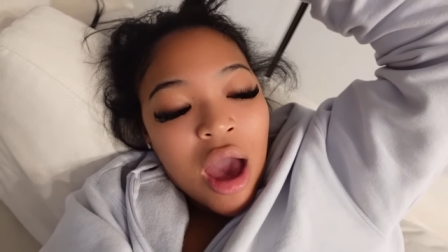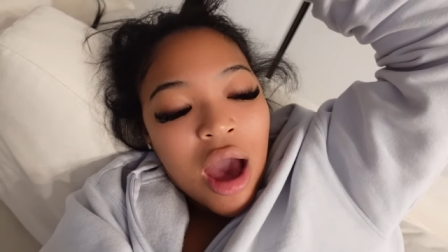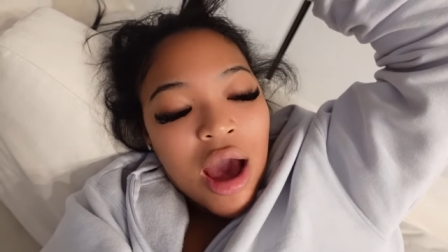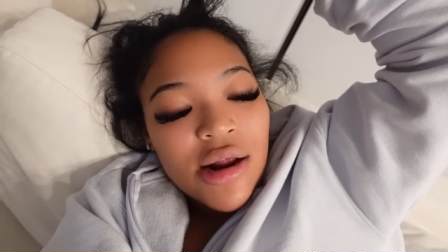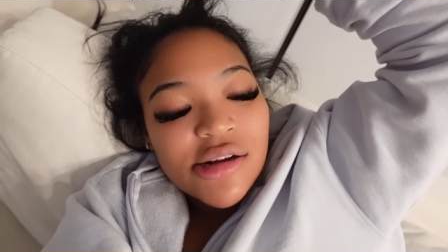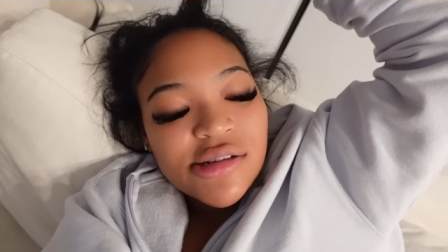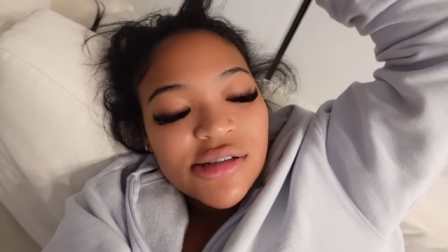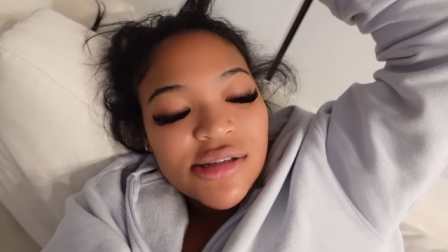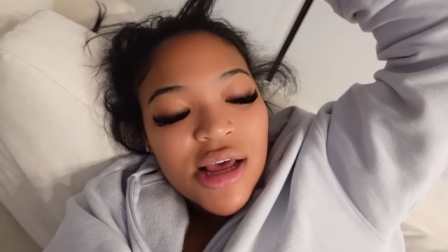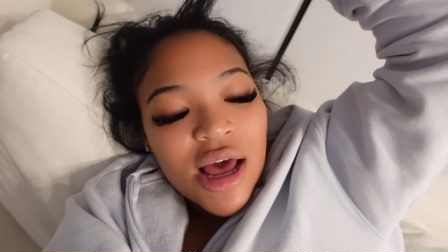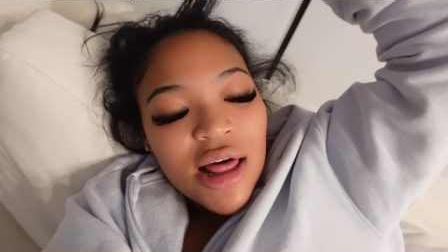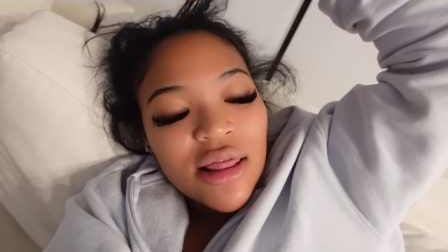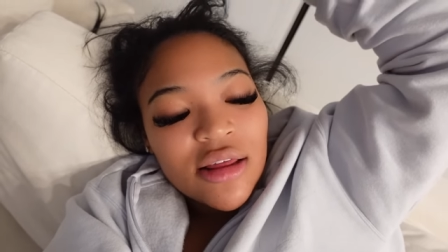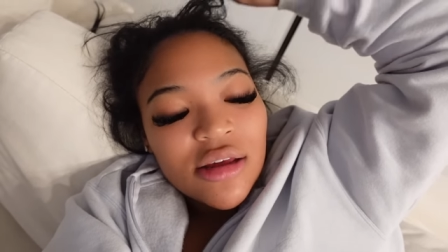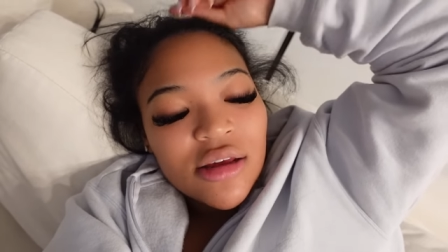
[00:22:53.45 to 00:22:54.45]
I had a
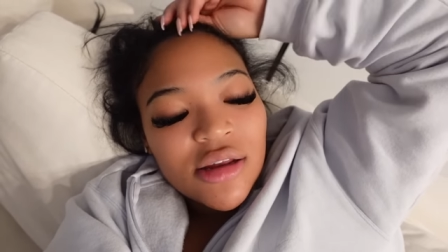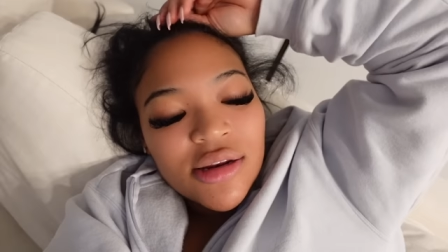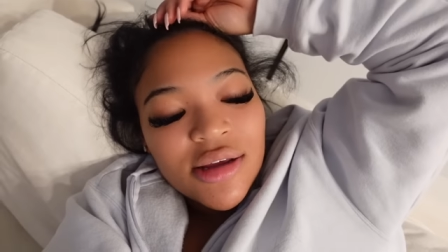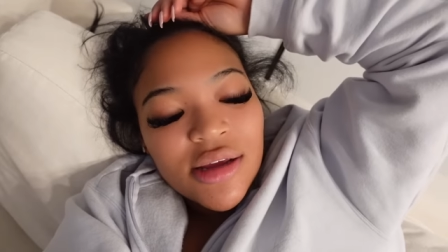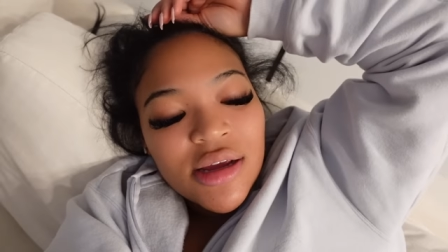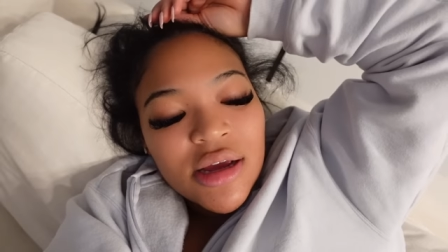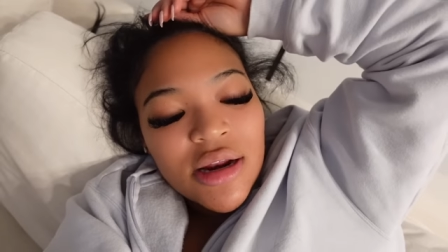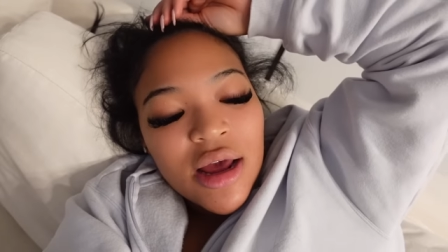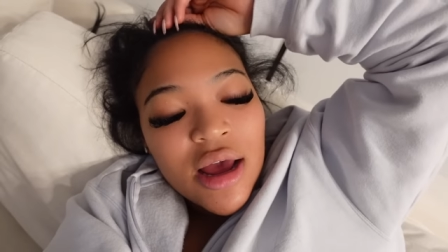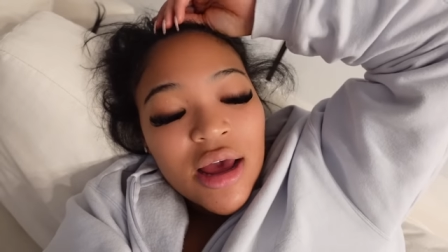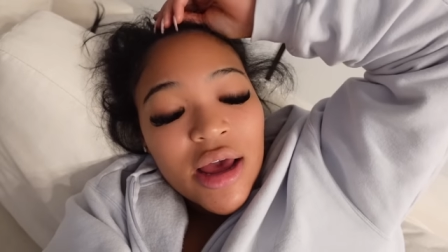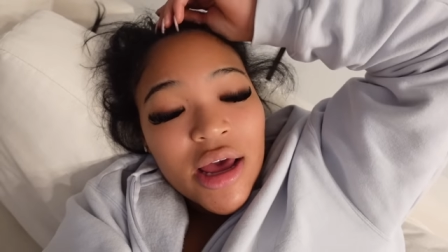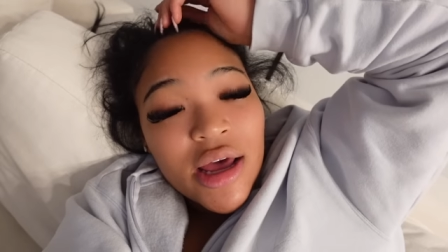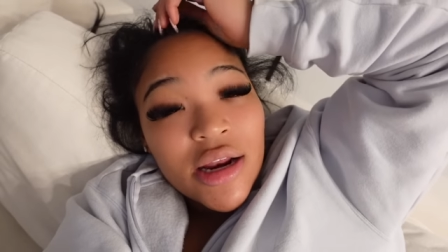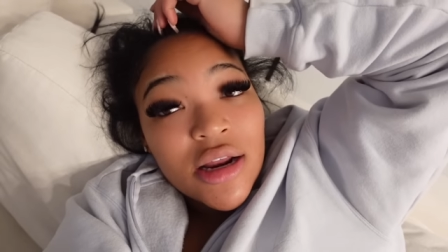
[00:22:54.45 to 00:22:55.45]
salad, and I
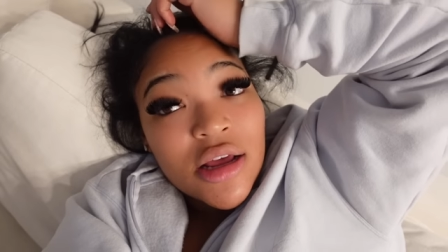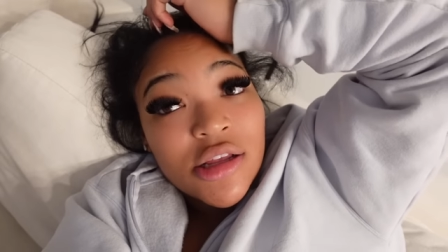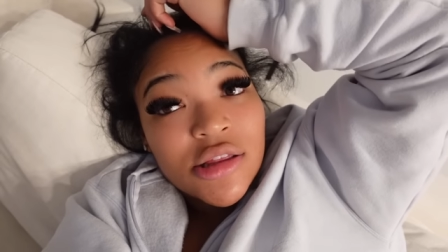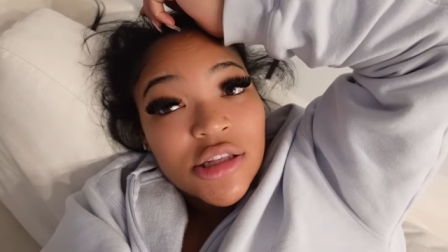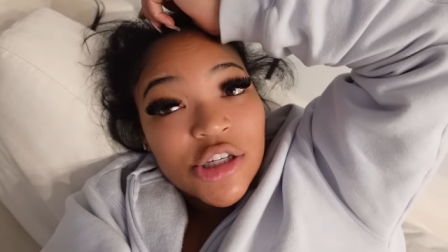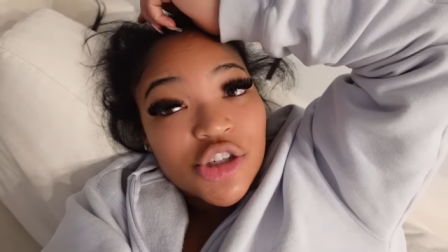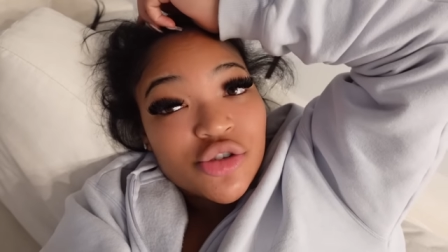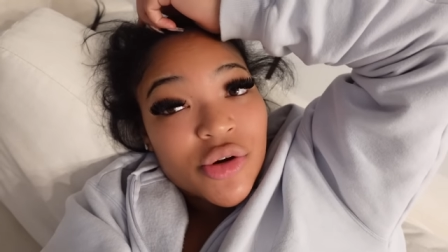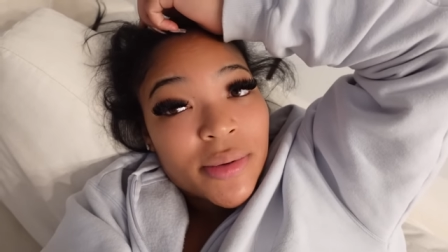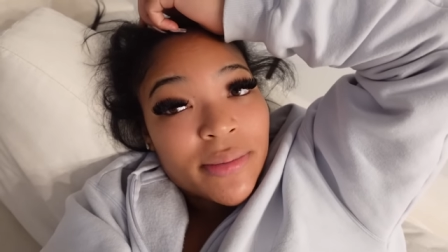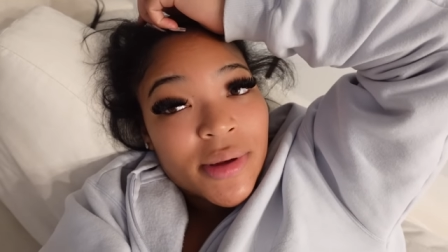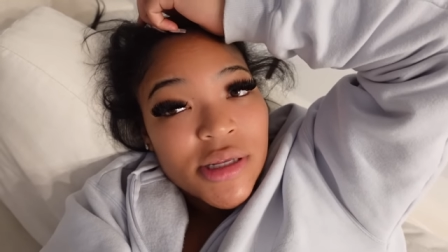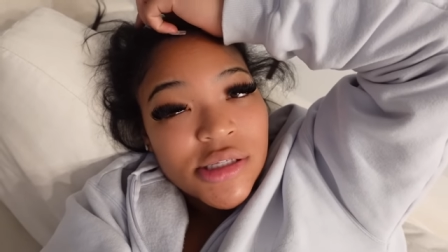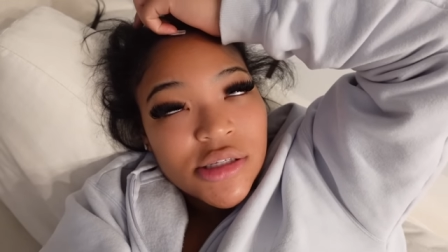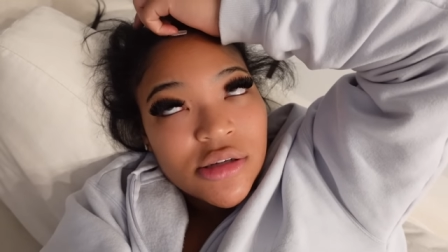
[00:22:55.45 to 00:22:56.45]
had this
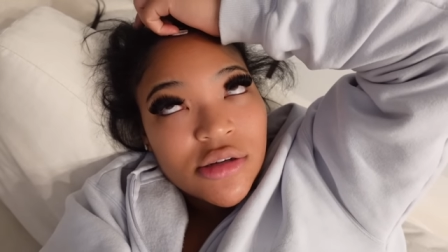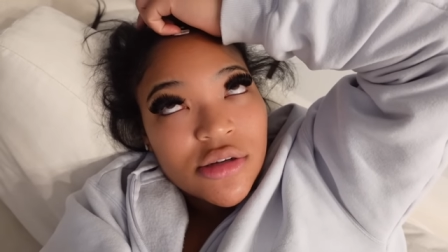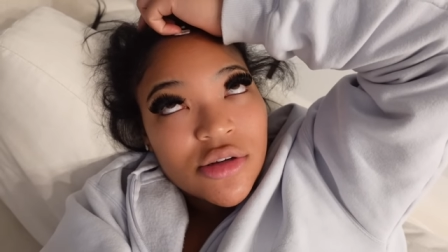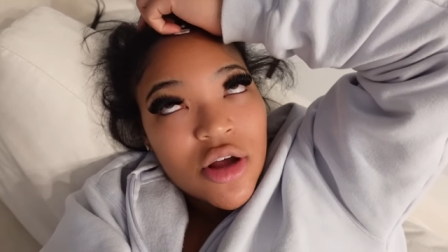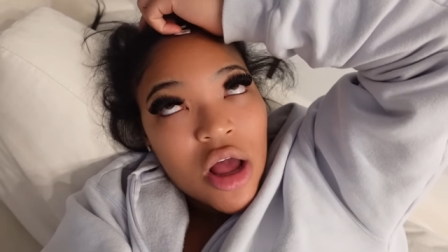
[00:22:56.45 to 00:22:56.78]
shrimp pizza.